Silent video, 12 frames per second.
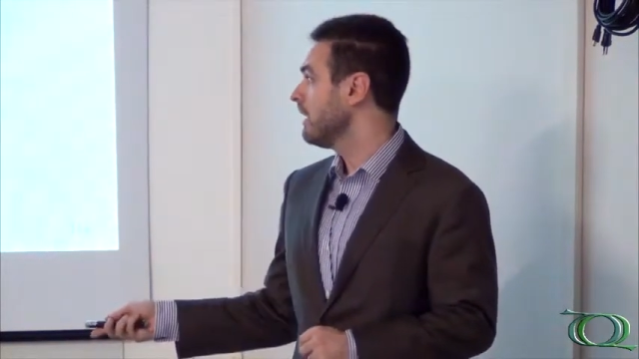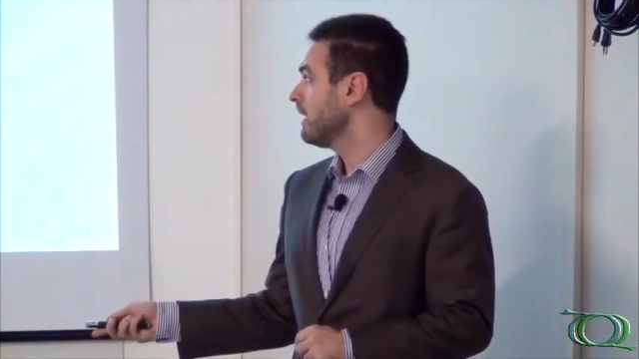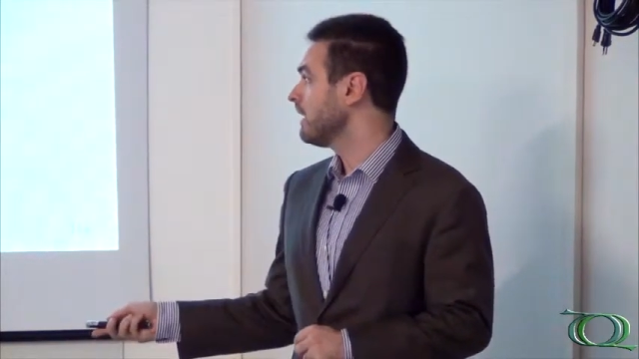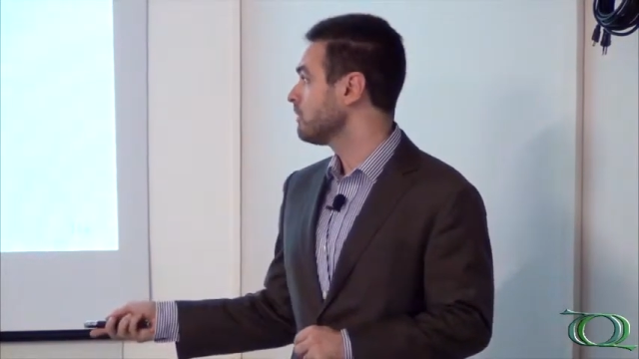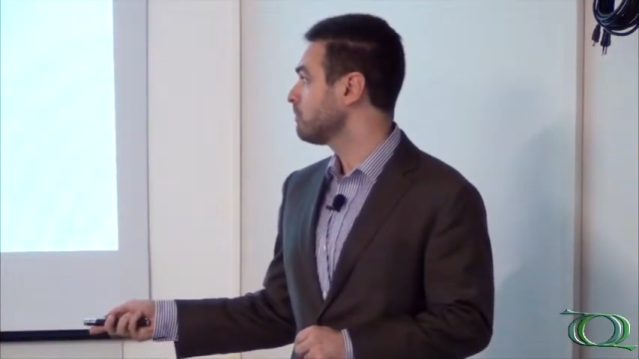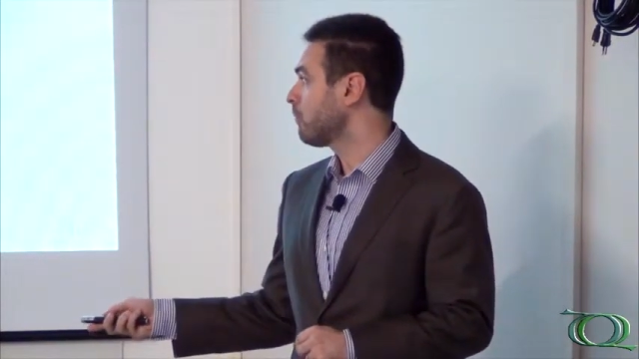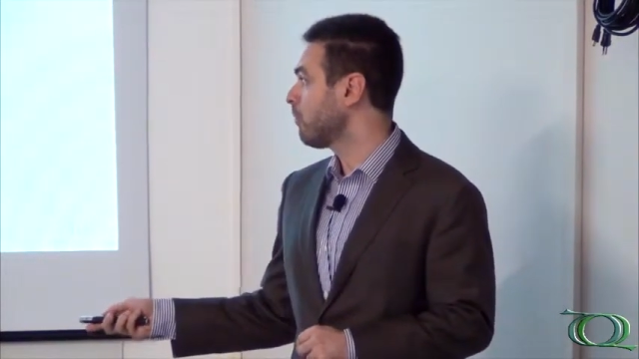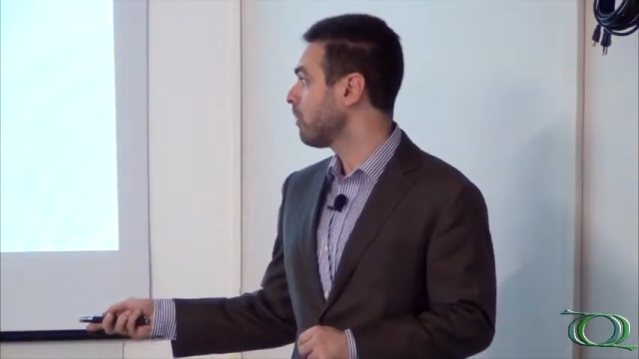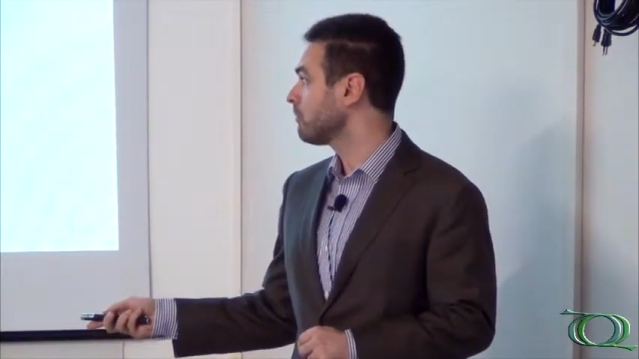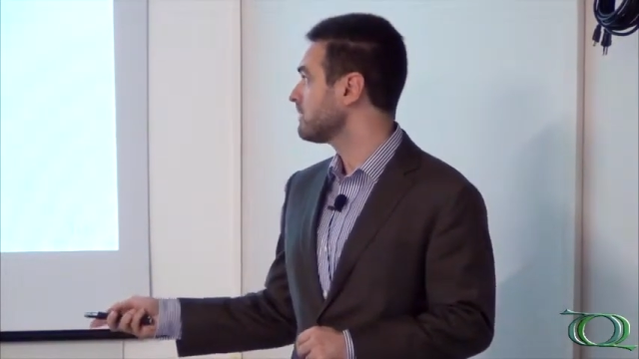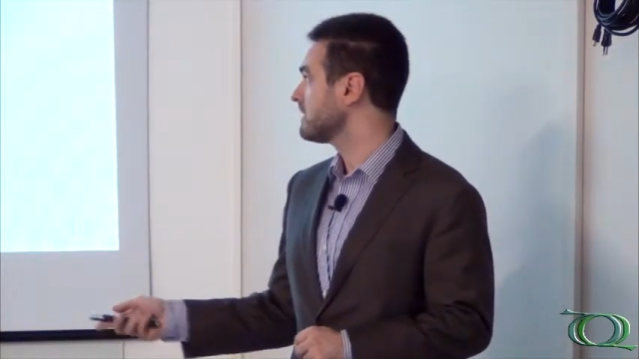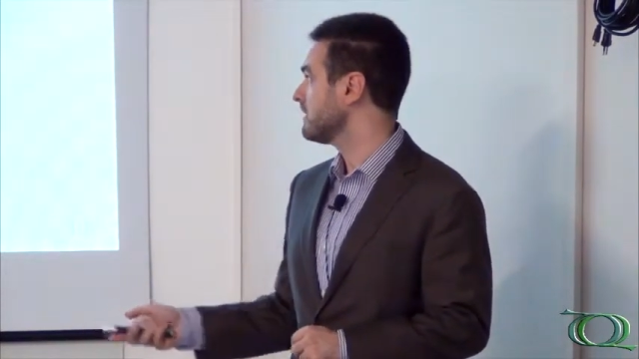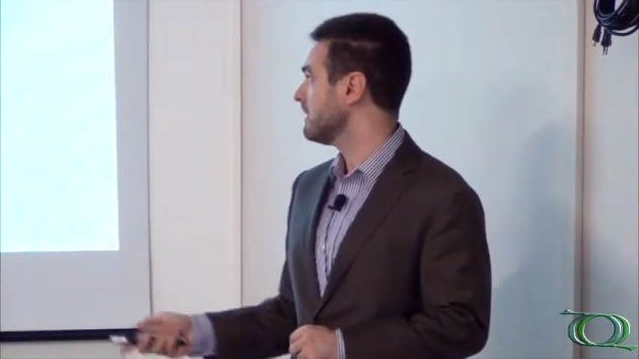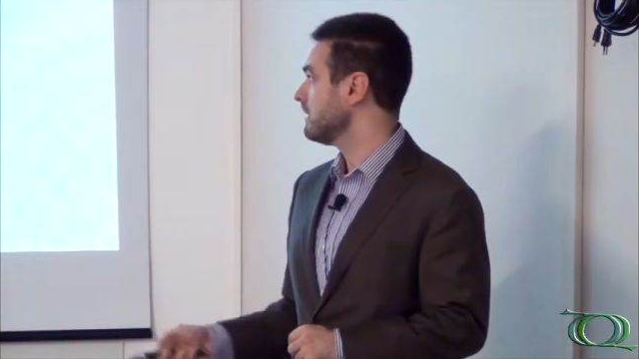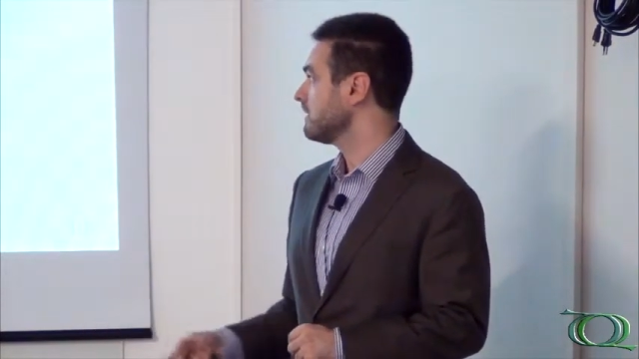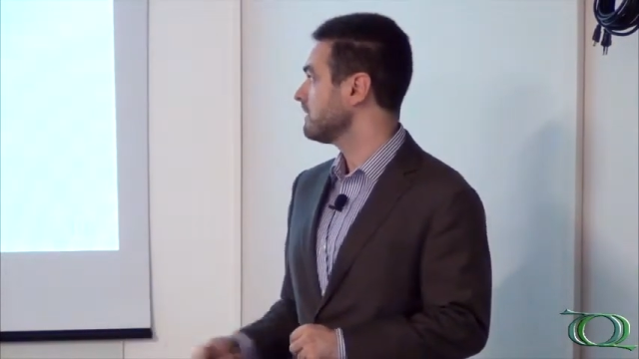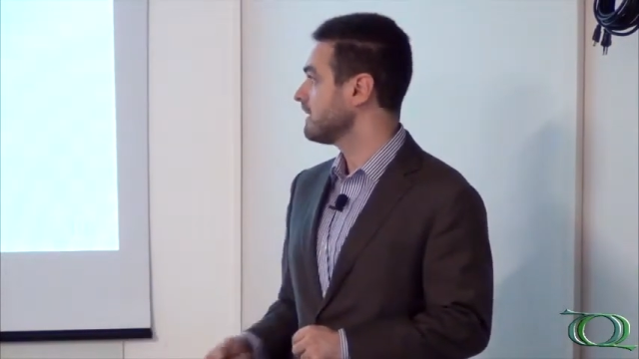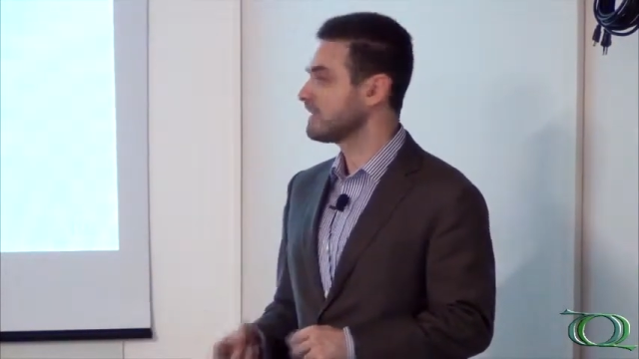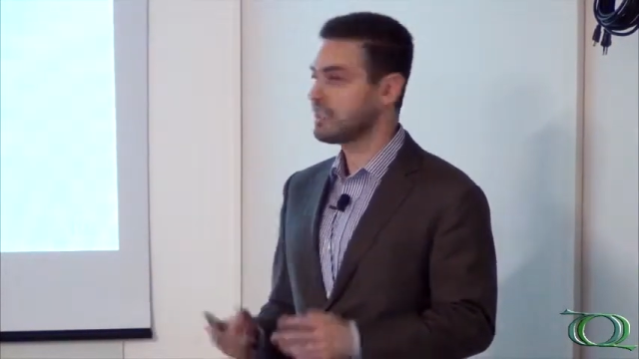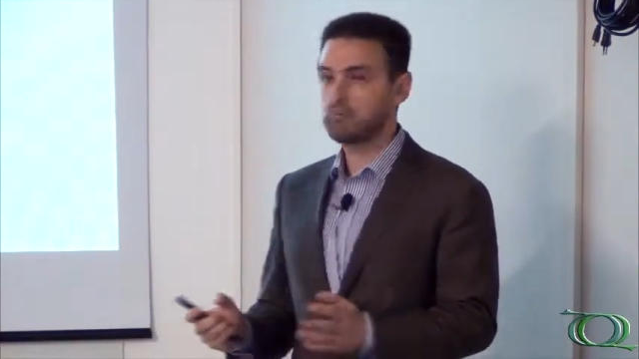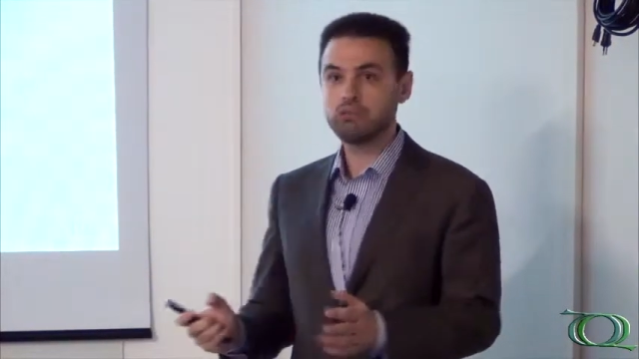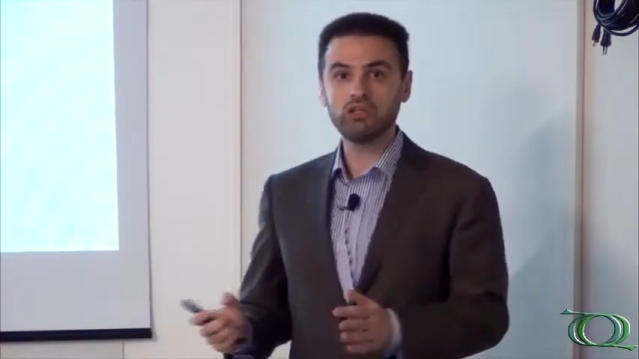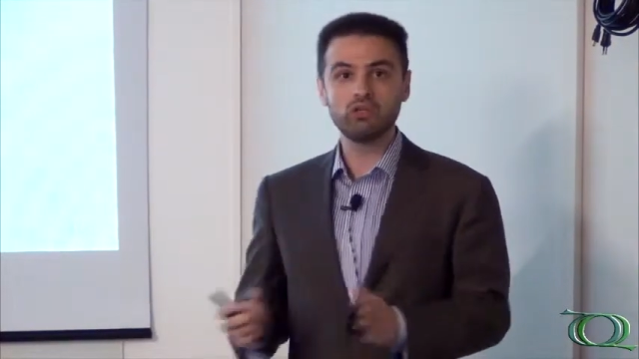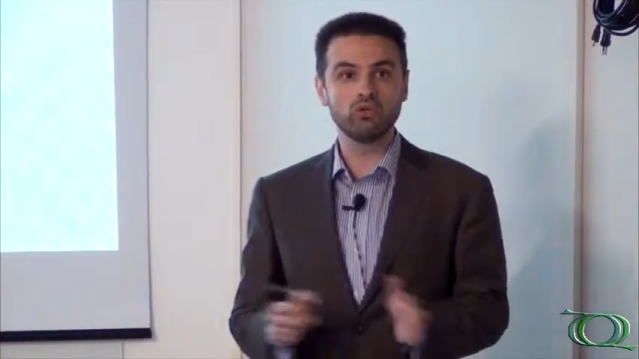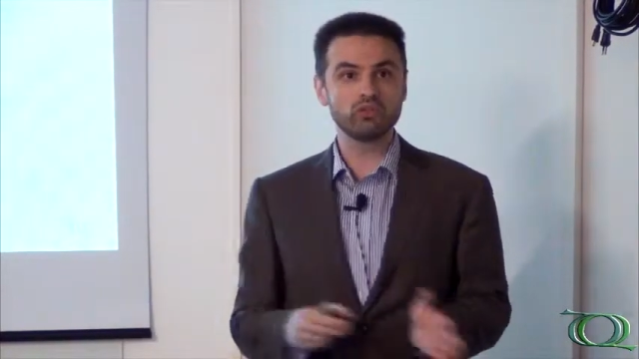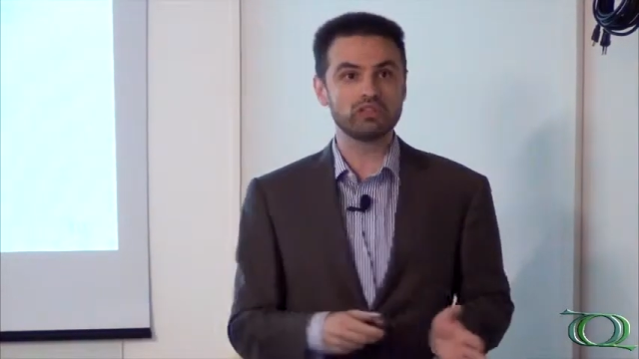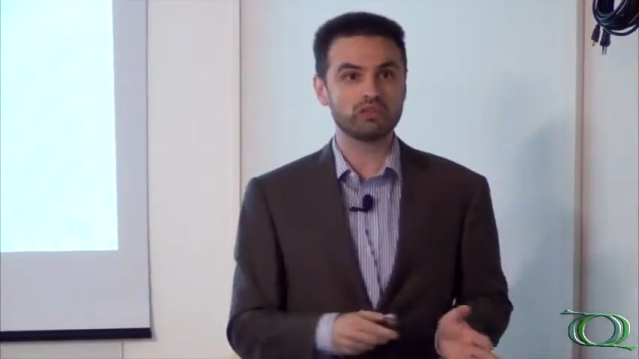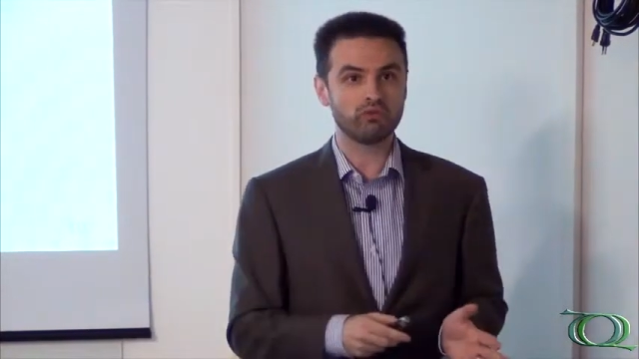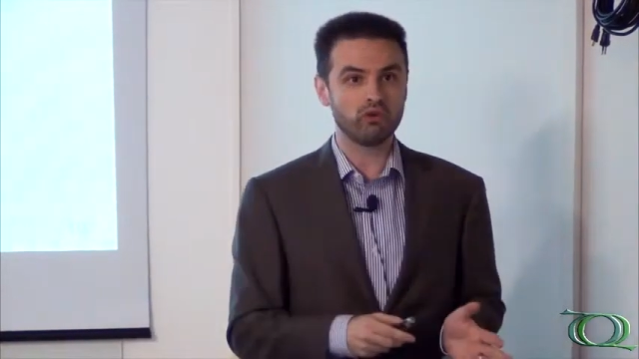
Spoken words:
and porvicine that can be used